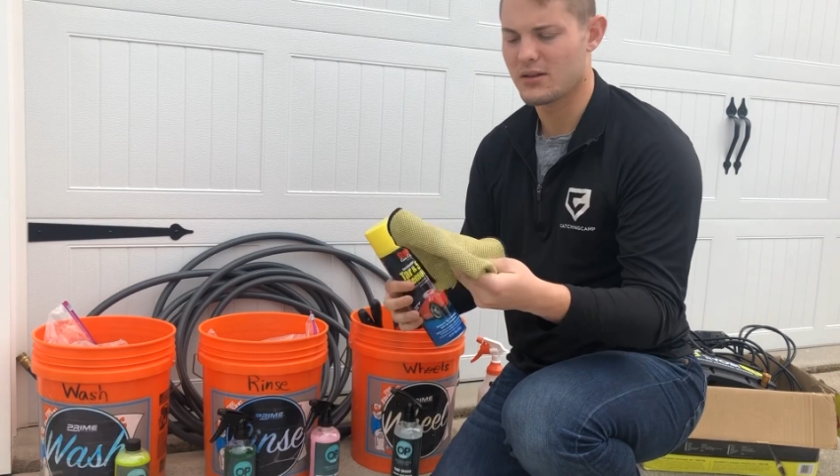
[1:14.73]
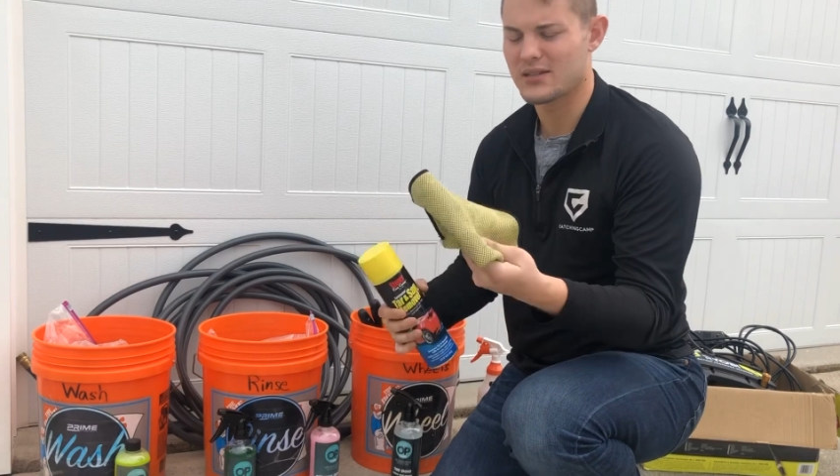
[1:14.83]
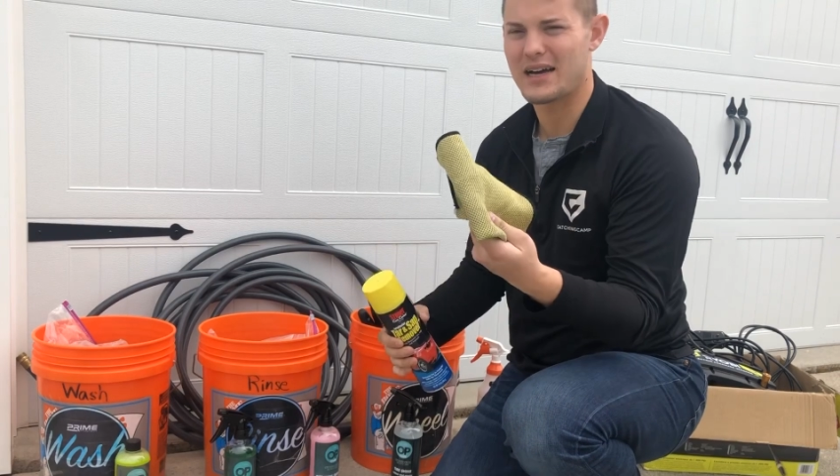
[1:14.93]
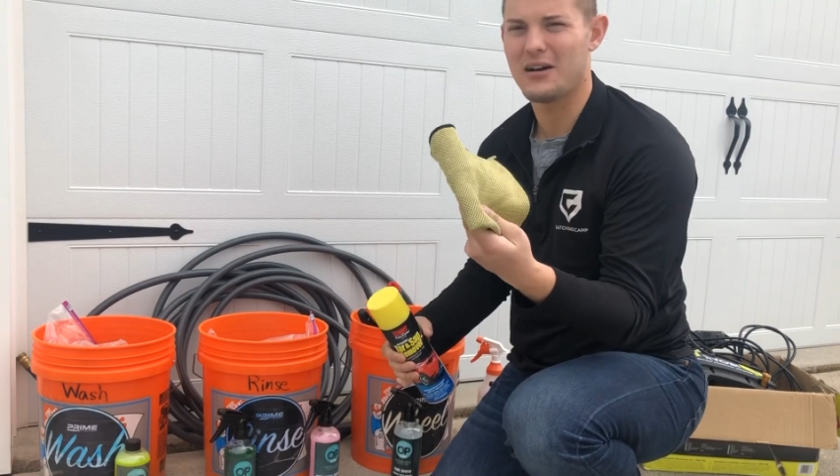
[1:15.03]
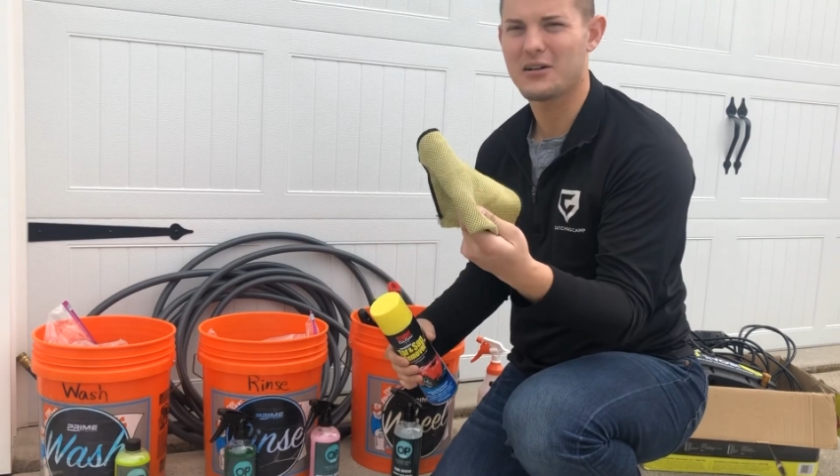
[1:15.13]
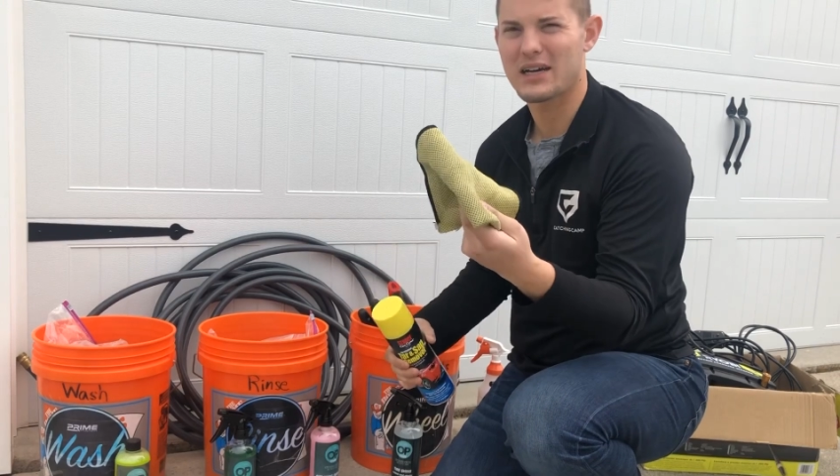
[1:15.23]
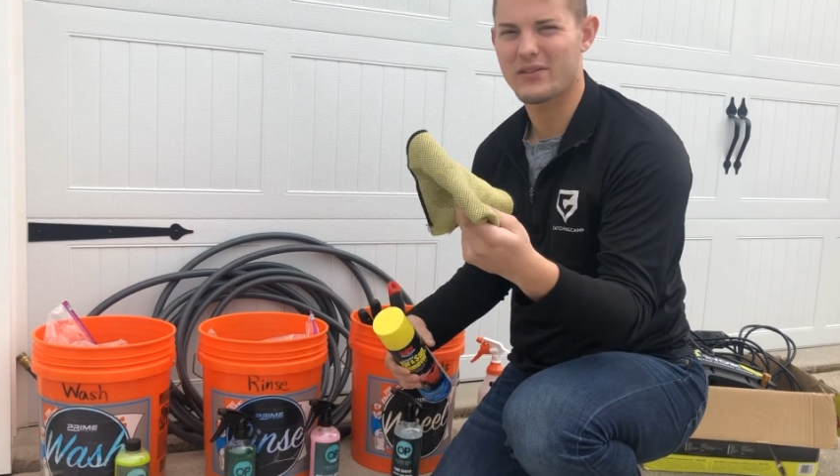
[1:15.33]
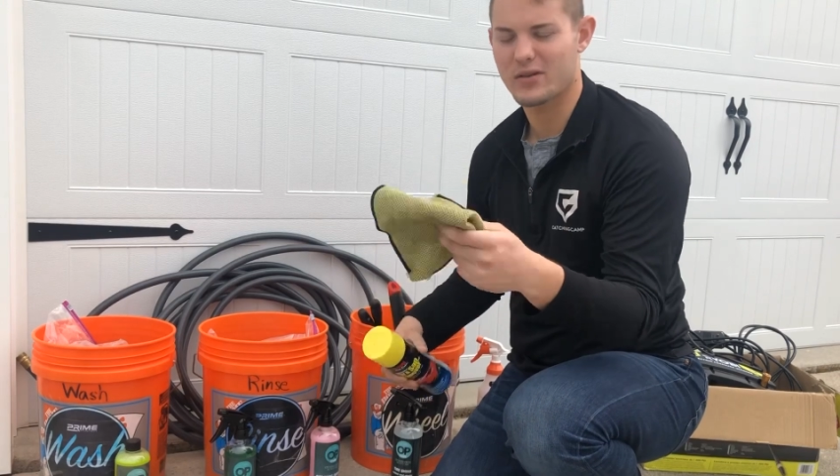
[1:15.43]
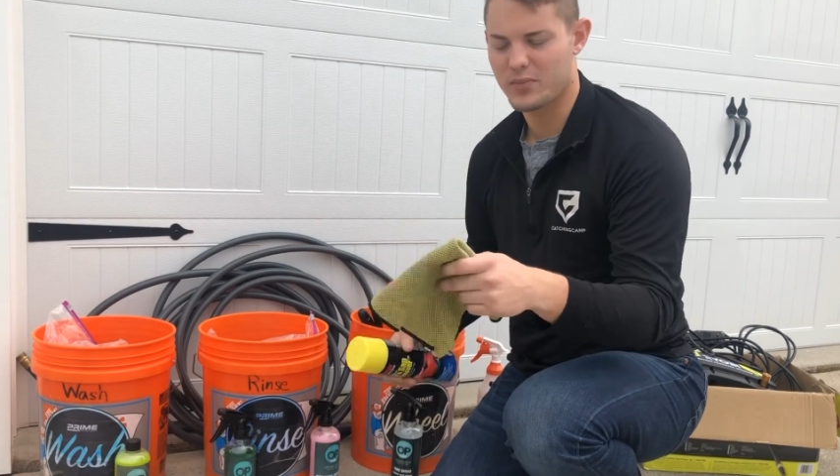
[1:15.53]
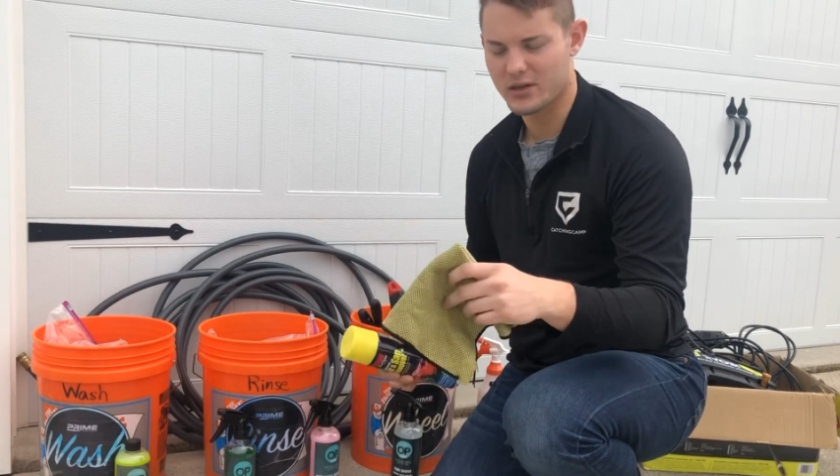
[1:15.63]
towel, kind
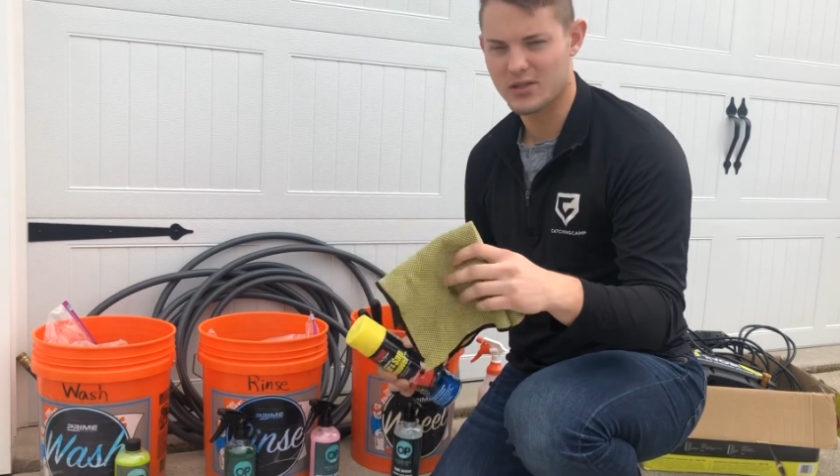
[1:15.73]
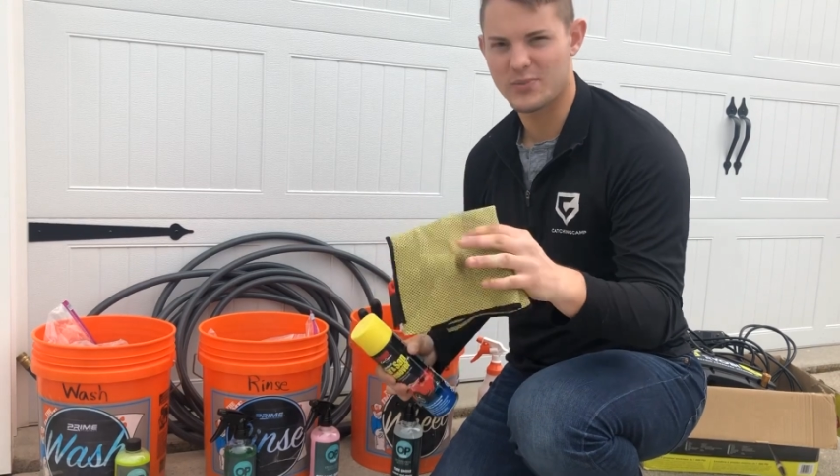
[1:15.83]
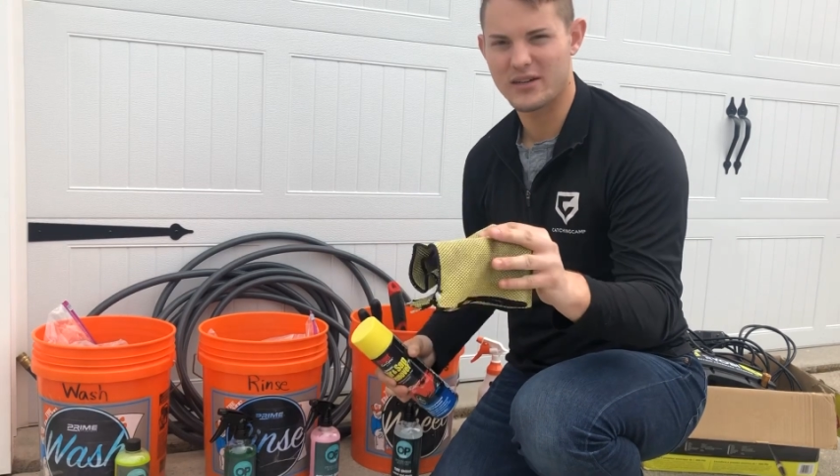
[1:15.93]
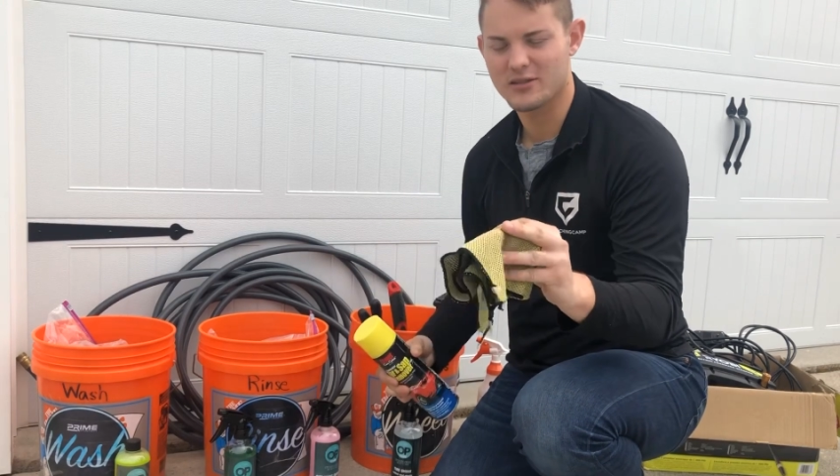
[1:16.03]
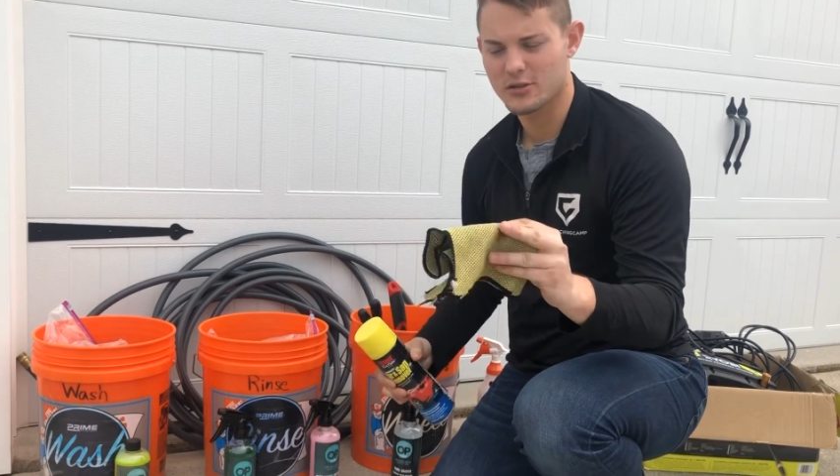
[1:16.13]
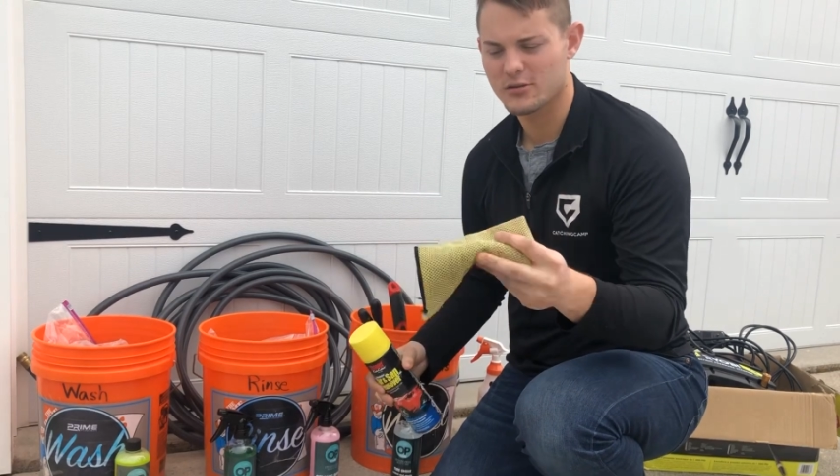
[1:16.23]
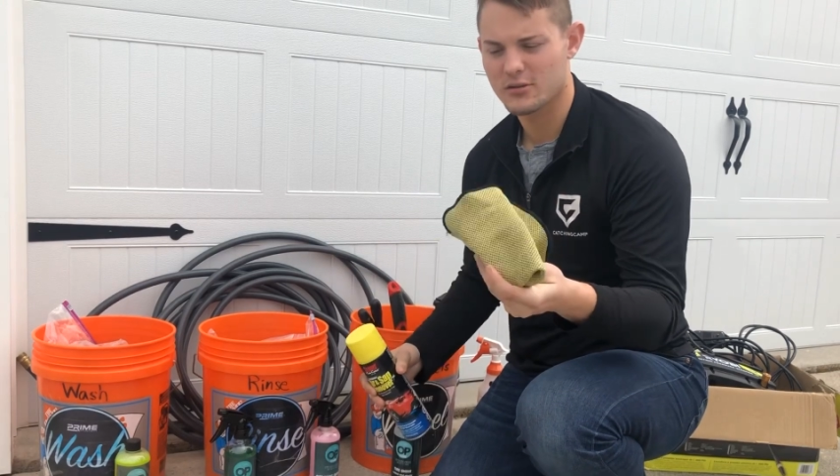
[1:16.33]
of like a bug sponge,